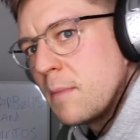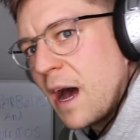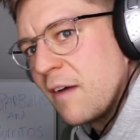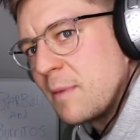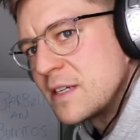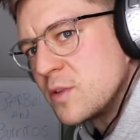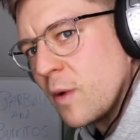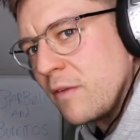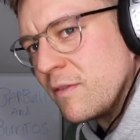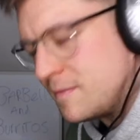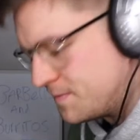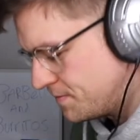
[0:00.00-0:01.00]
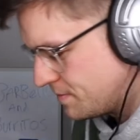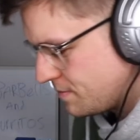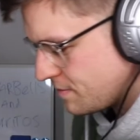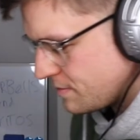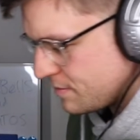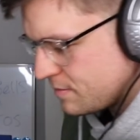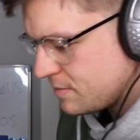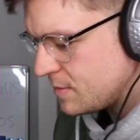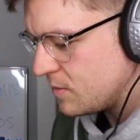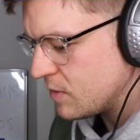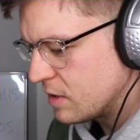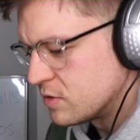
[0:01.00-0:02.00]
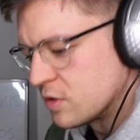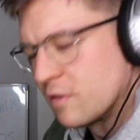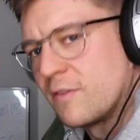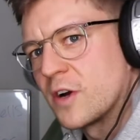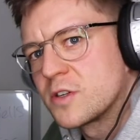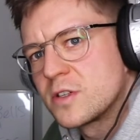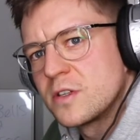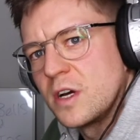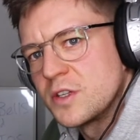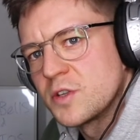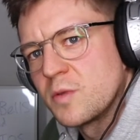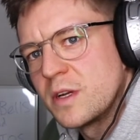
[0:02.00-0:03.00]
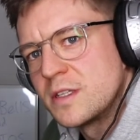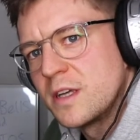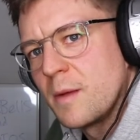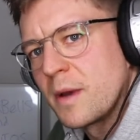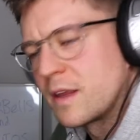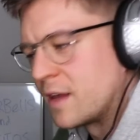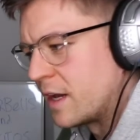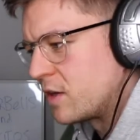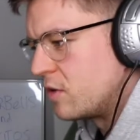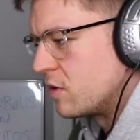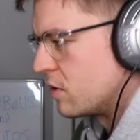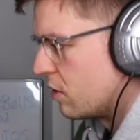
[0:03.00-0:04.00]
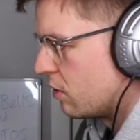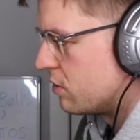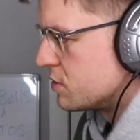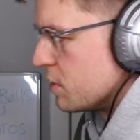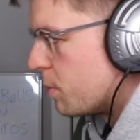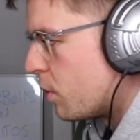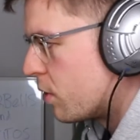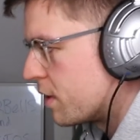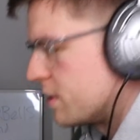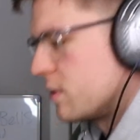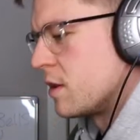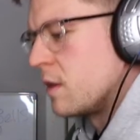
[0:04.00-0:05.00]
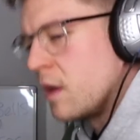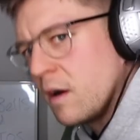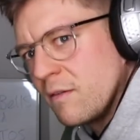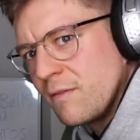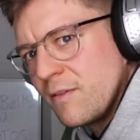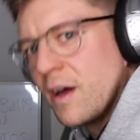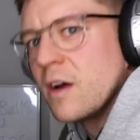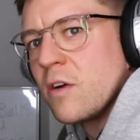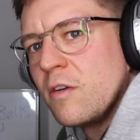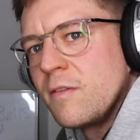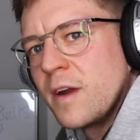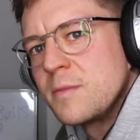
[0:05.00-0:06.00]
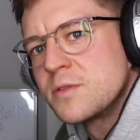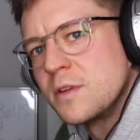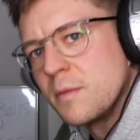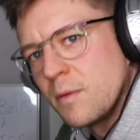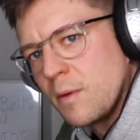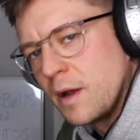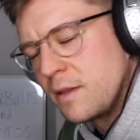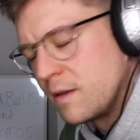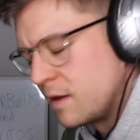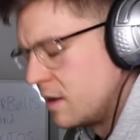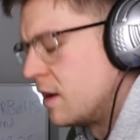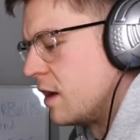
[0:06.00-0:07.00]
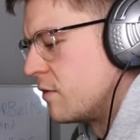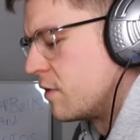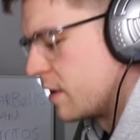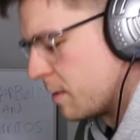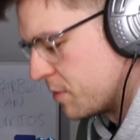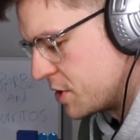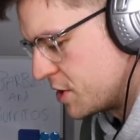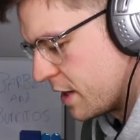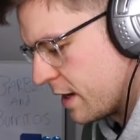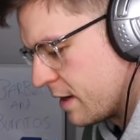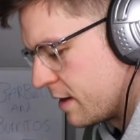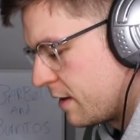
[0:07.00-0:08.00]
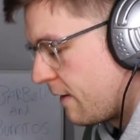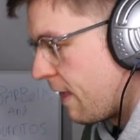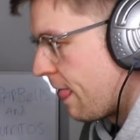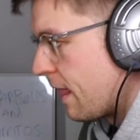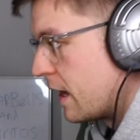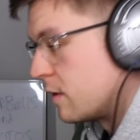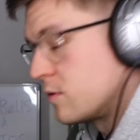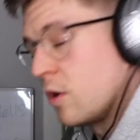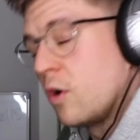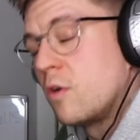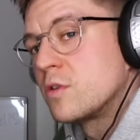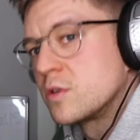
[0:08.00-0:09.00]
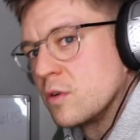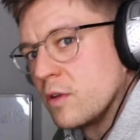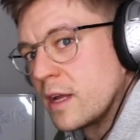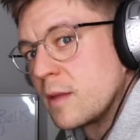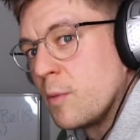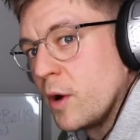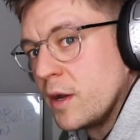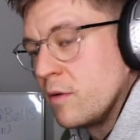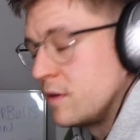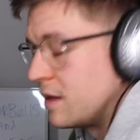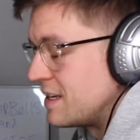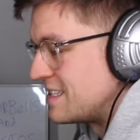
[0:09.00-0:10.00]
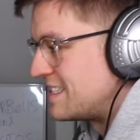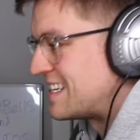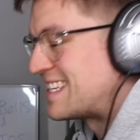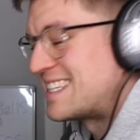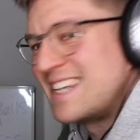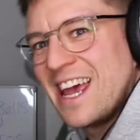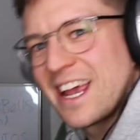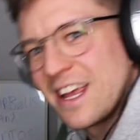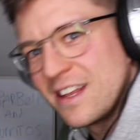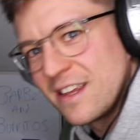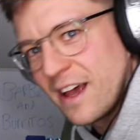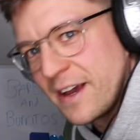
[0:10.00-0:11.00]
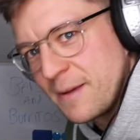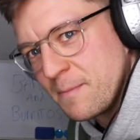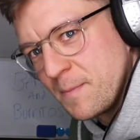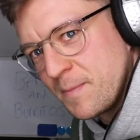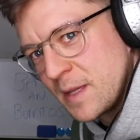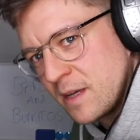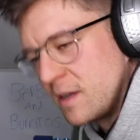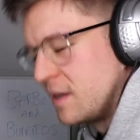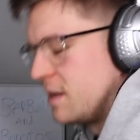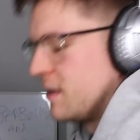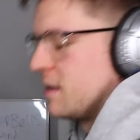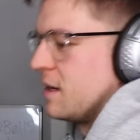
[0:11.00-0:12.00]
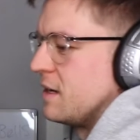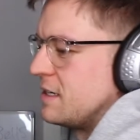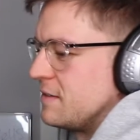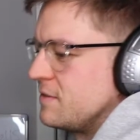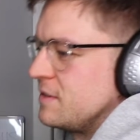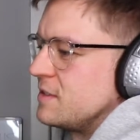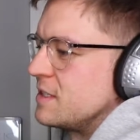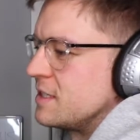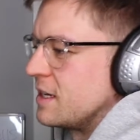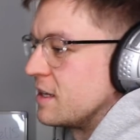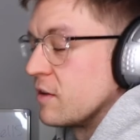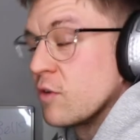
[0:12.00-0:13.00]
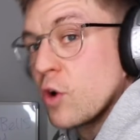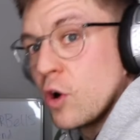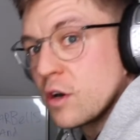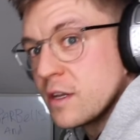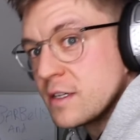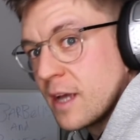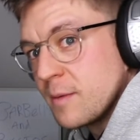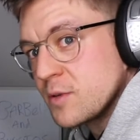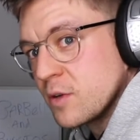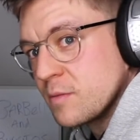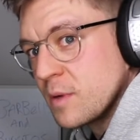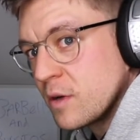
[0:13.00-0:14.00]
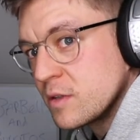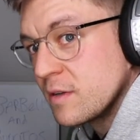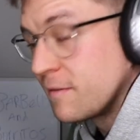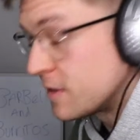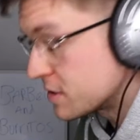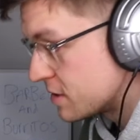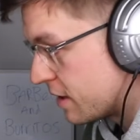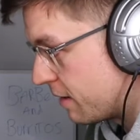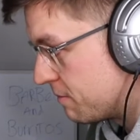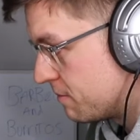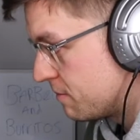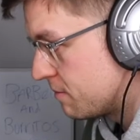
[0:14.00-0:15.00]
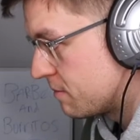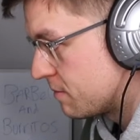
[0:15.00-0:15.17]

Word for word: half past twelve. So first, I just want to say a big thank you to all the support and all the love that I got for episode number one. I really appreciate it. I would also like to point out that this is the second time I've decided to record this episode, because the first time